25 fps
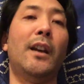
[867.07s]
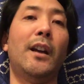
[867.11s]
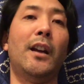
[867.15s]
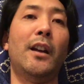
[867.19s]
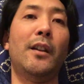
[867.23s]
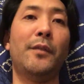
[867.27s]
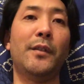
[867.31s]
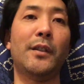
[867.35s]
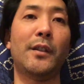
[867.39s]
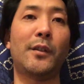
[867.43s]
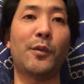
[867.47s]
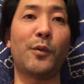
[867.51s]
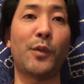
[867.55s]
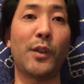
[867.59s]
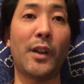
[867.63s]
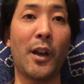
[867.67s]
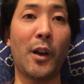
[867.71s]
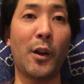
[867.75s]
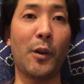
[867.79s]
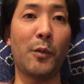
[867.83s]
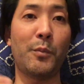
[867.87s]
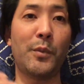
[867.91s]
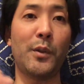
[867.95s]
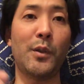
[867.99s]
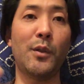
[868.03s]
and this would
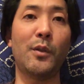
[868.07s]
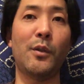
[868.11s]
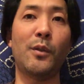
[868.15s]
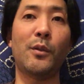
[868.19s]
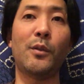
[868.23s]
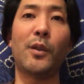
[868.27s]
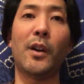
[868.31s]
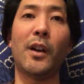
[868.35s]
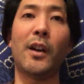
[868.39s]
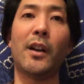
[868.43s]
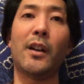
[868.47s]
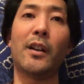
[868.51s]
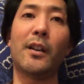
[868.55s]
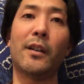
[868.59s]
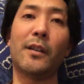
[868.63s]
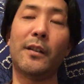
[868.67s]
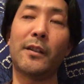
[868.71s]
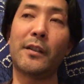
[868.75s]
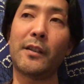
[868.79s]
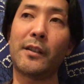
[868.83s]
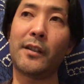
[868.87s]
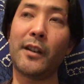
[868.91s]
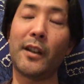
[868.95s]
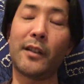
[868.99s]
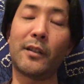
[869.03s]
help you
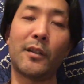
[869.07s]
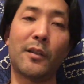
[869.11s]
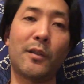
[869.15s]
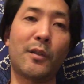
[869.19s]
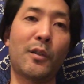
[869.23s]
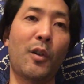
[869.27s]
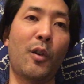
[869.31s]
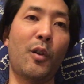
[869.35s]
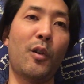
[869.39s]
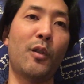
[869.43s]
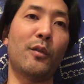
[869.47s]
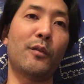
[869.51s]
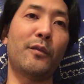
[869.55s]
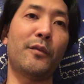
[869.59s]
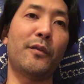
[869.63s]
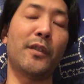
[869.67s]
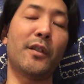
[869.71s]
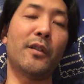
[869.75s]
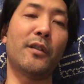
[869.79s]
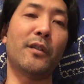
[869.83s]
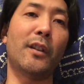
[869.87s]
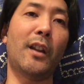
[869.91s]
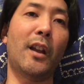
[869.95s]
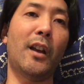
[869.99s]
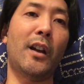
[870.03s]
set the tone for
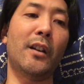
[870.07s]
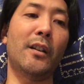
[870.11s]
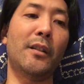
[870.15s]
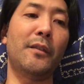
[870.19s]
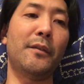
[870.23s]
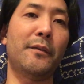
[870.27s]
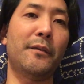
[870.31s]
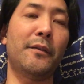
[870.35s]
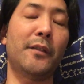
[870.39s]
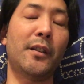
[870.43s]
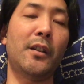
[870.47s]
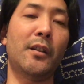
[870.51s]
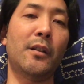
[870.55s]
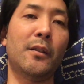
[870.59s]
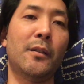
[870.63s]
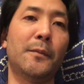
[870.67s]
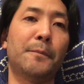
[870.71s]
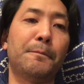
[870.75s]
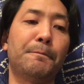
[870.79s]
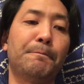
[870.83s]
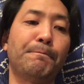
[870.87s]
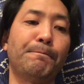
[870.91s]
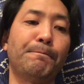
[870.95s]
your life, you know.